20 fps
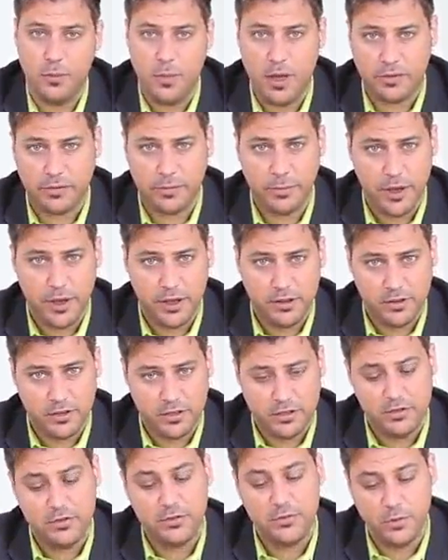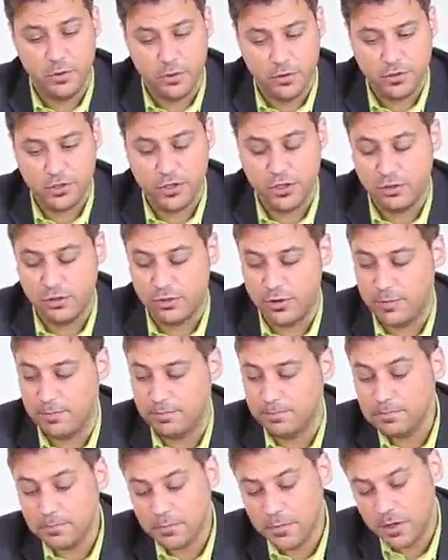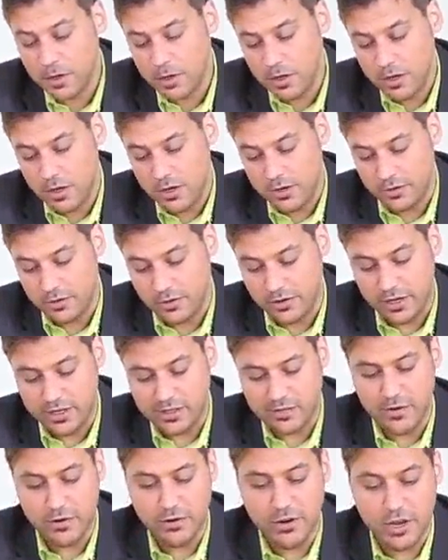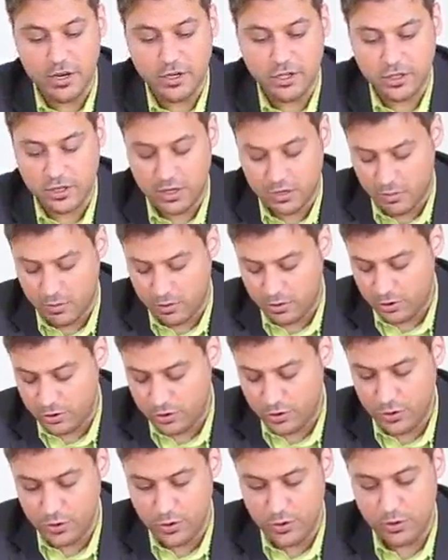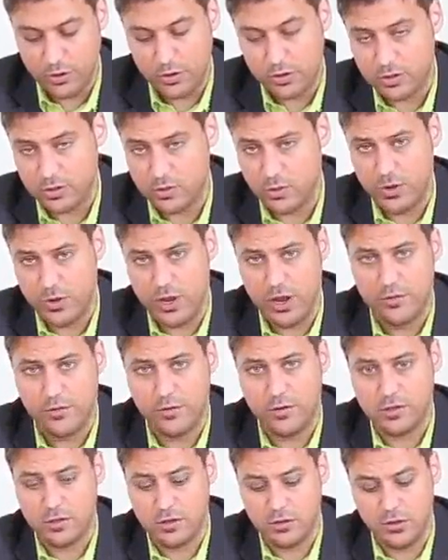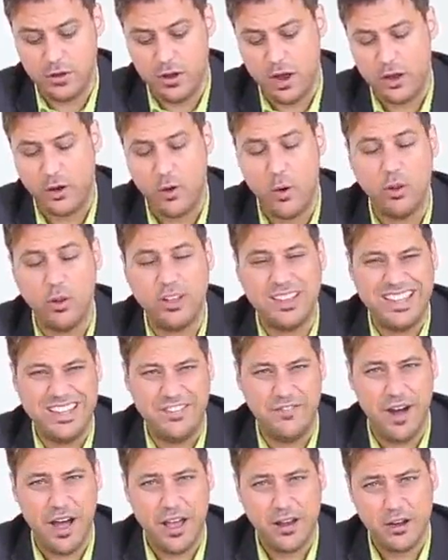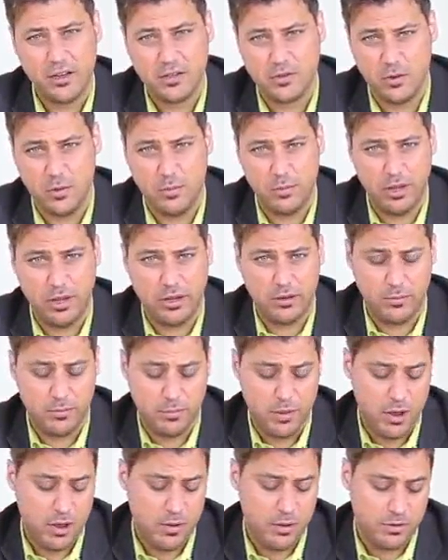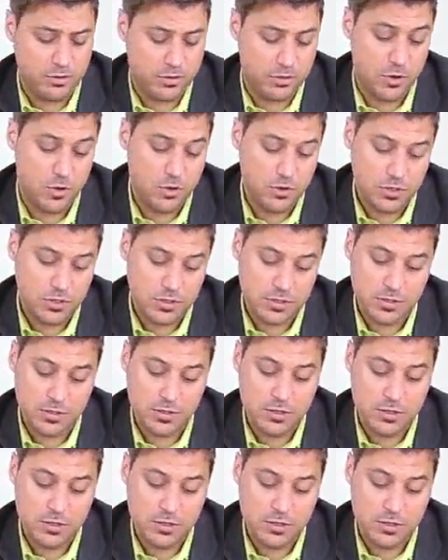mathematics for the children. The next variation I want to show you is we have this, I call it dividers or black stones.